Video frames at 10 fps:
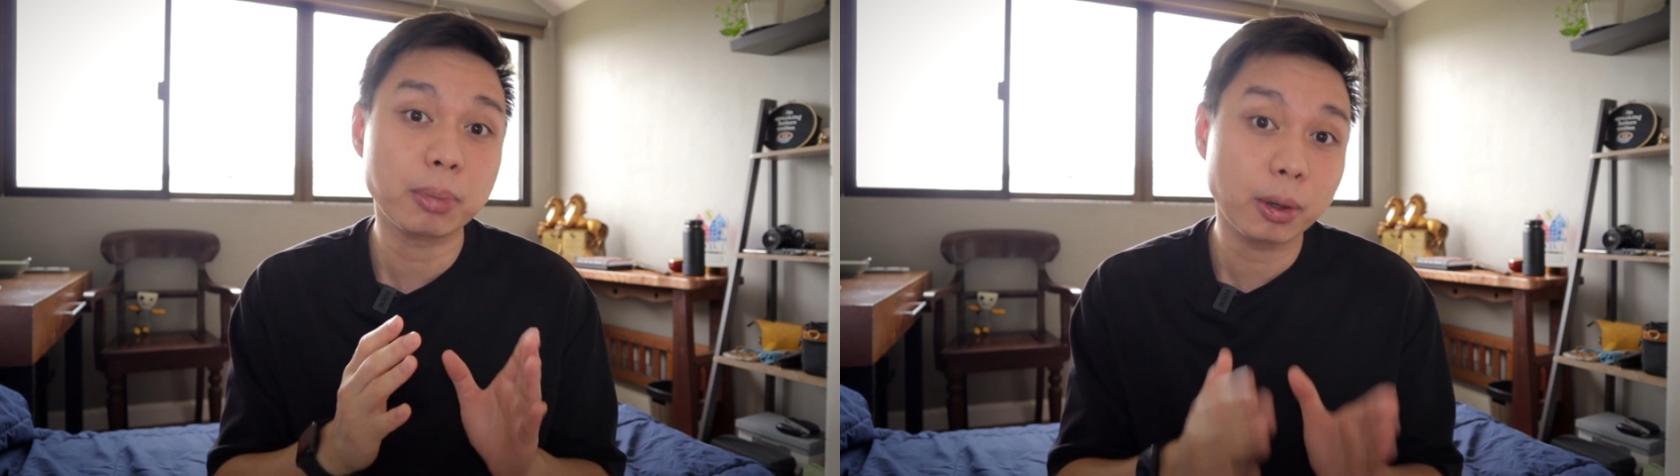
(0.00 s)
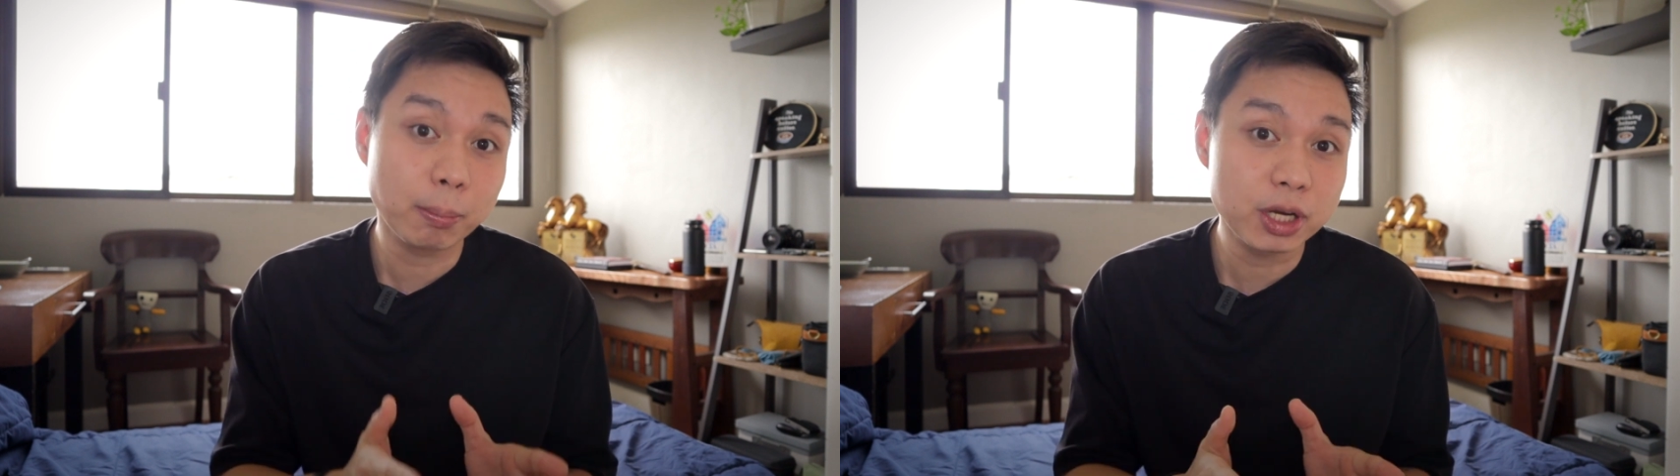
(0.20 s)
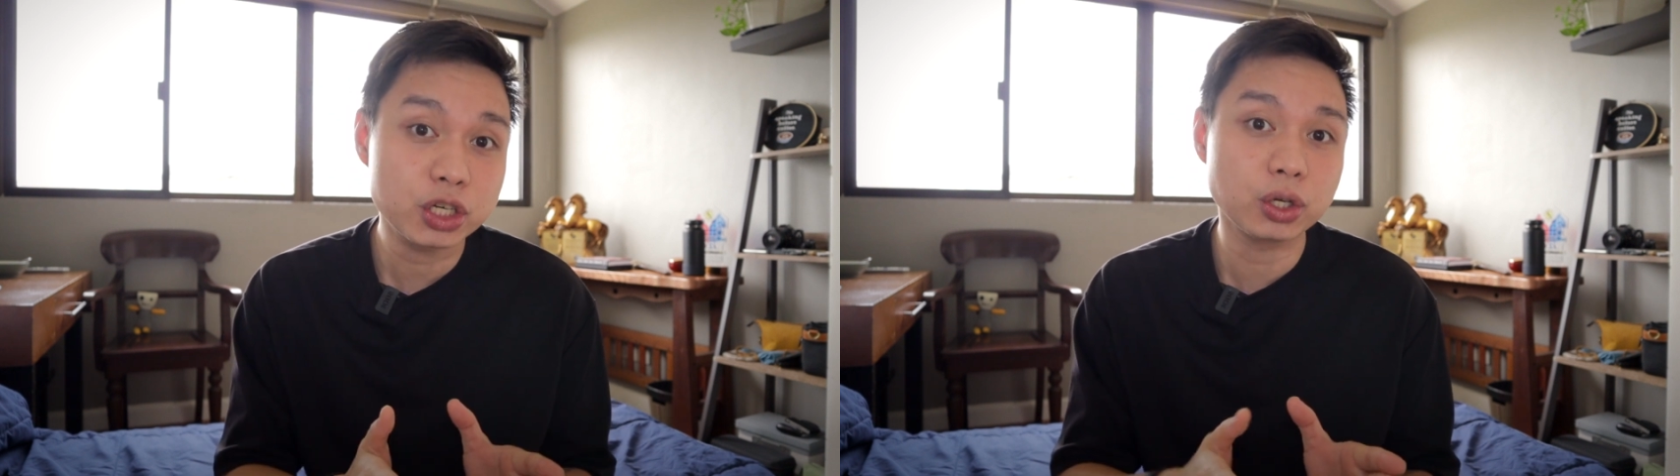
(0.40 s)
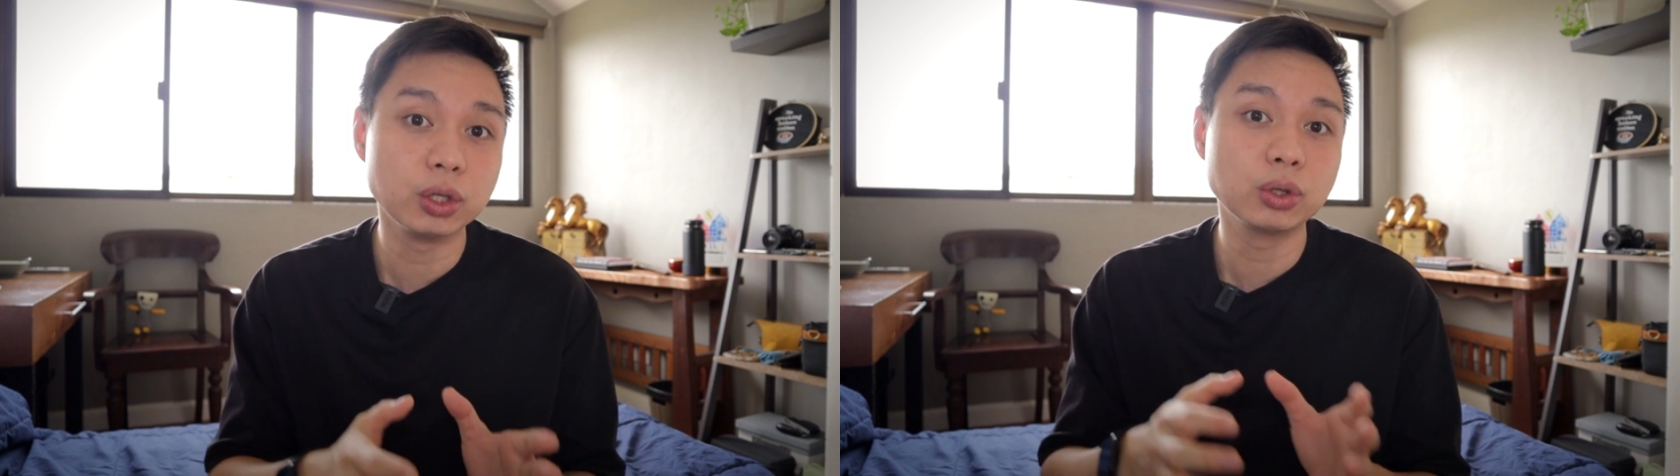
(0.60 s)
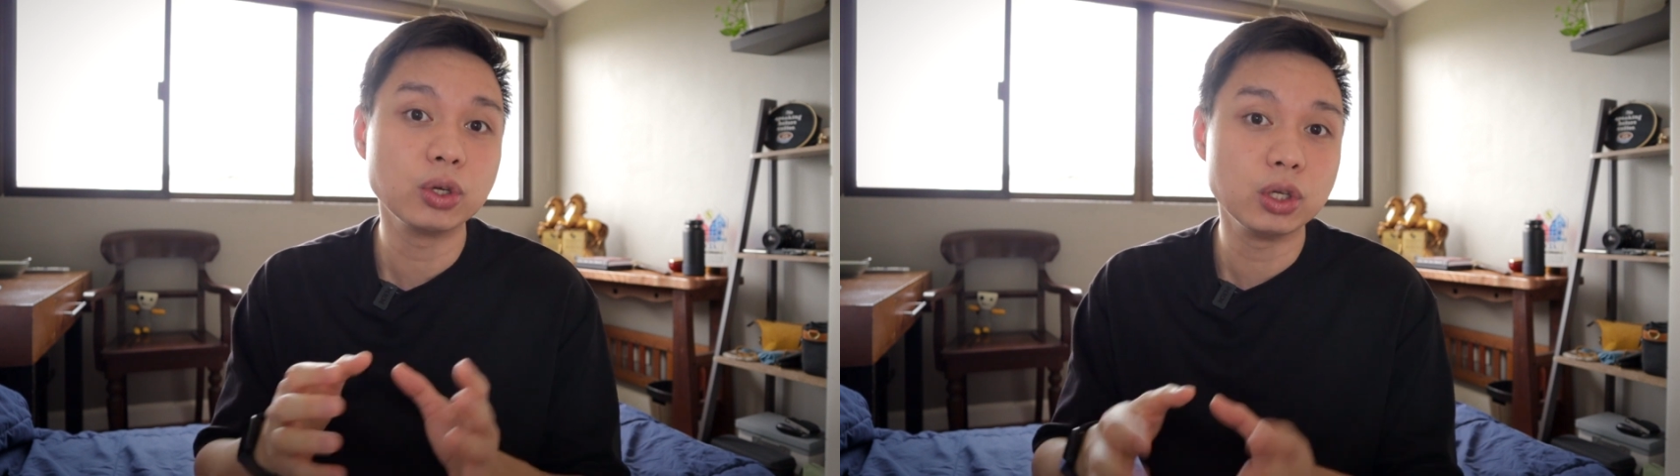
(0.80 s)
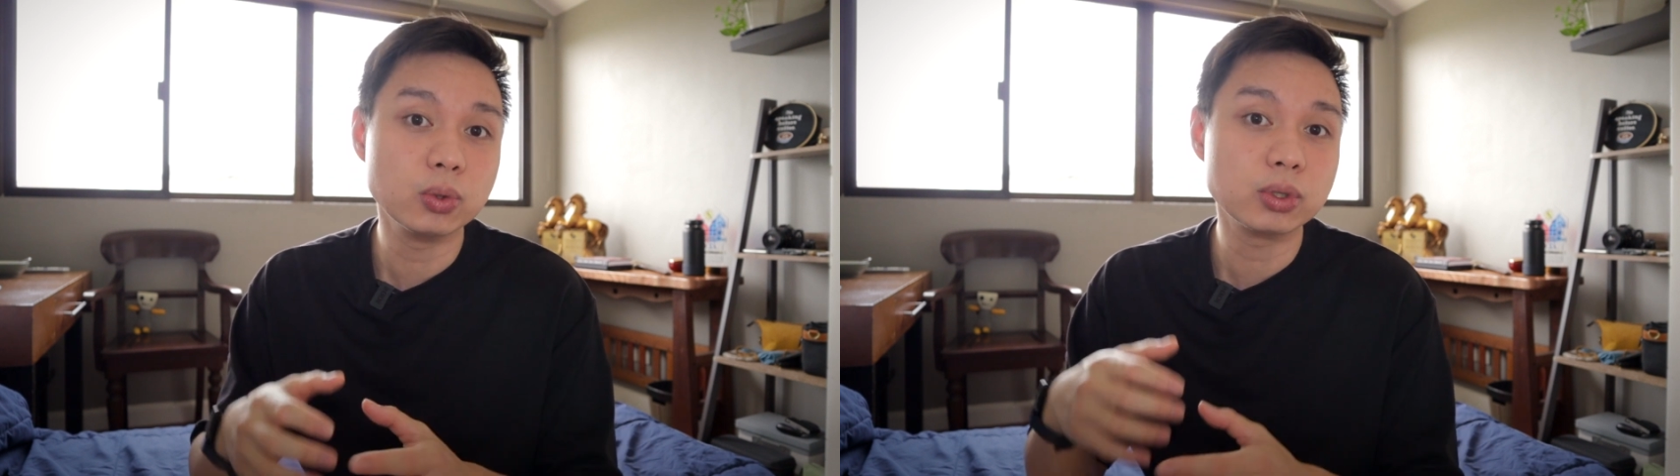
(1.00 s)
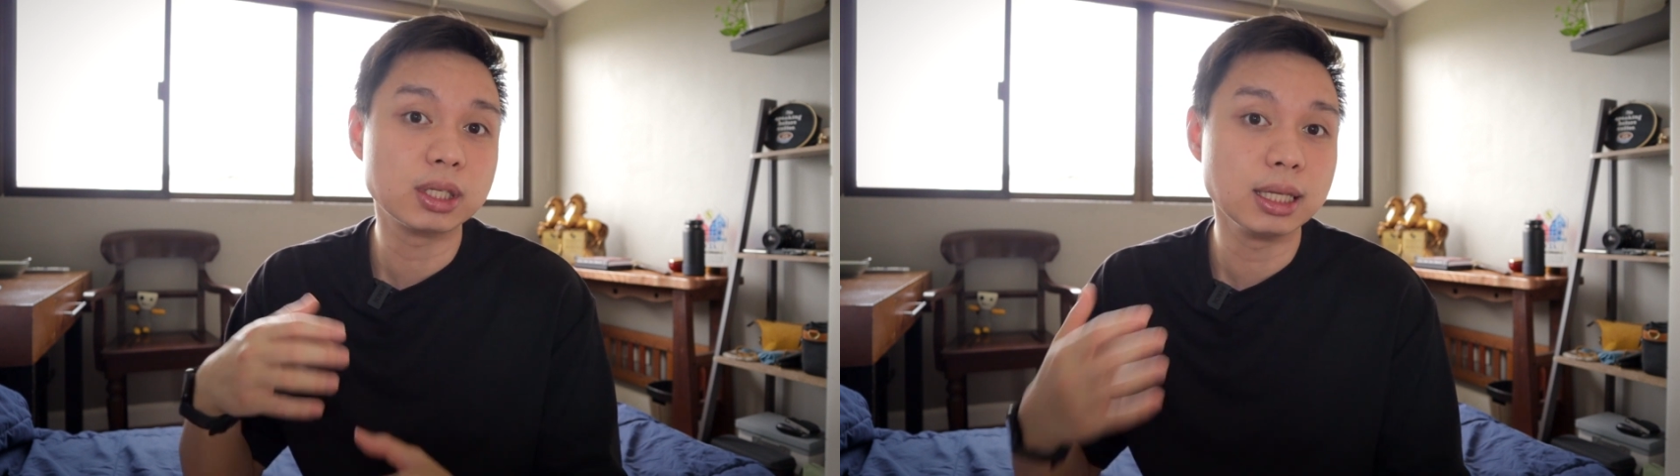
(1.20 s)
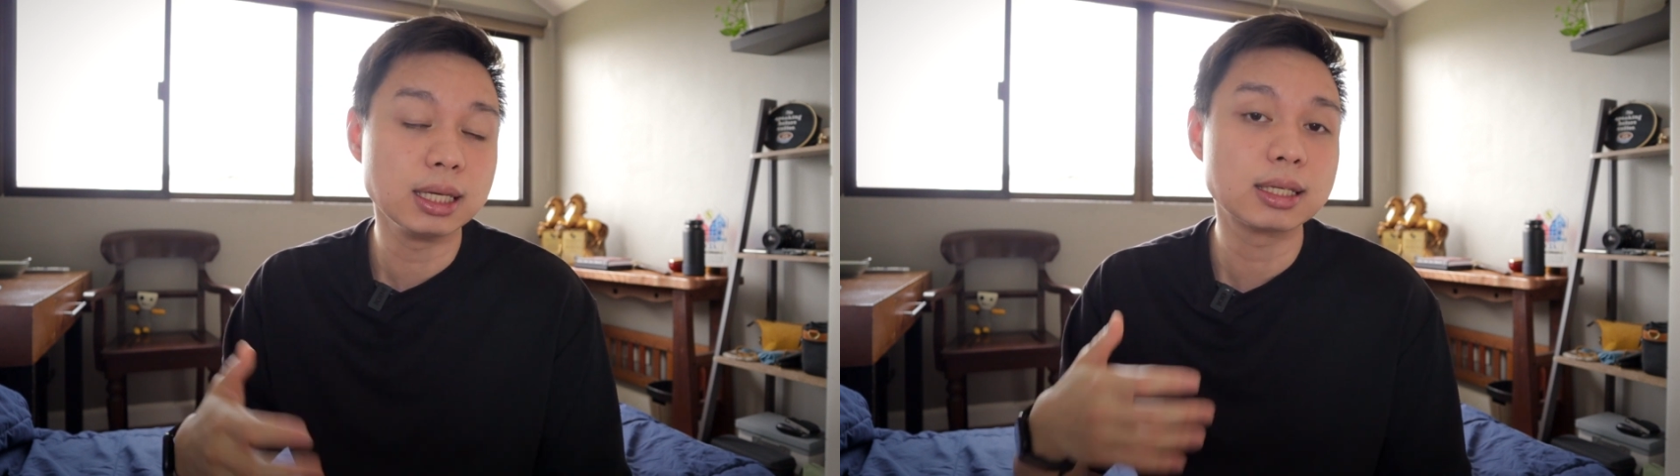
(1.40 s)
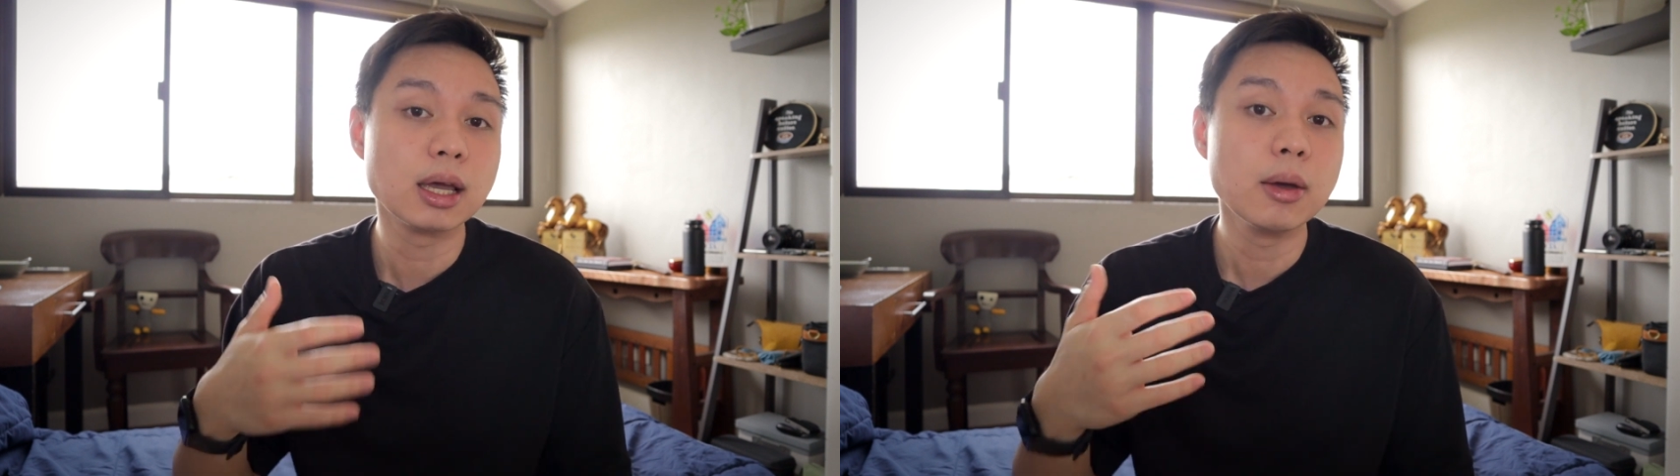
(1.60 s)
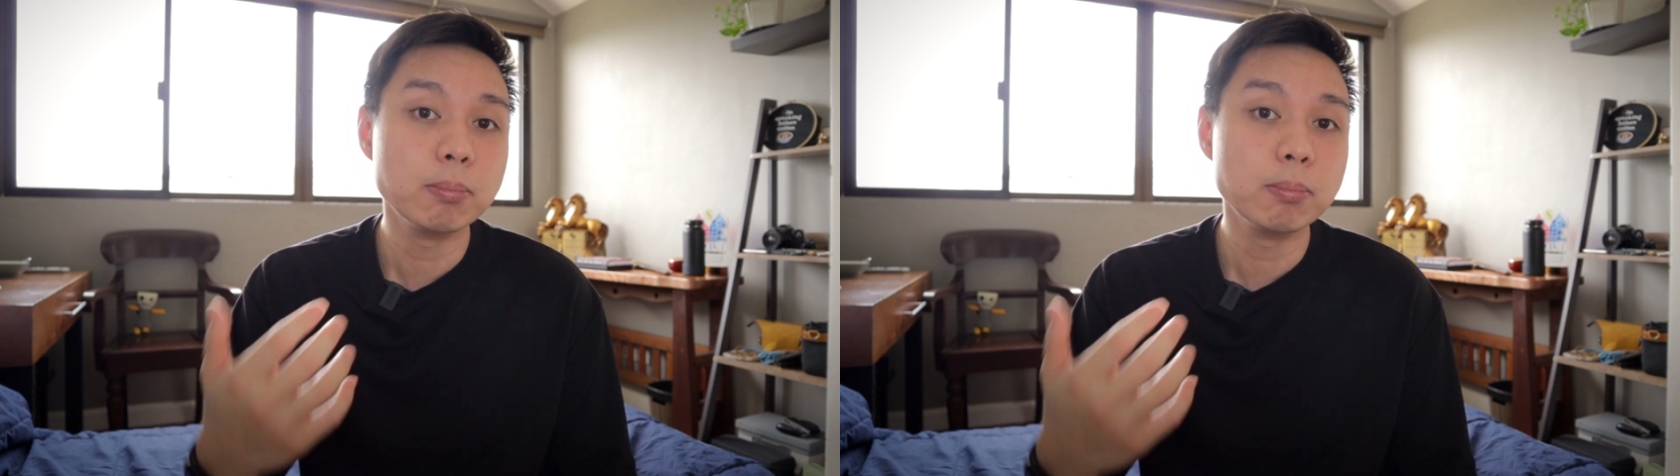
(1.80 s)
permission to use these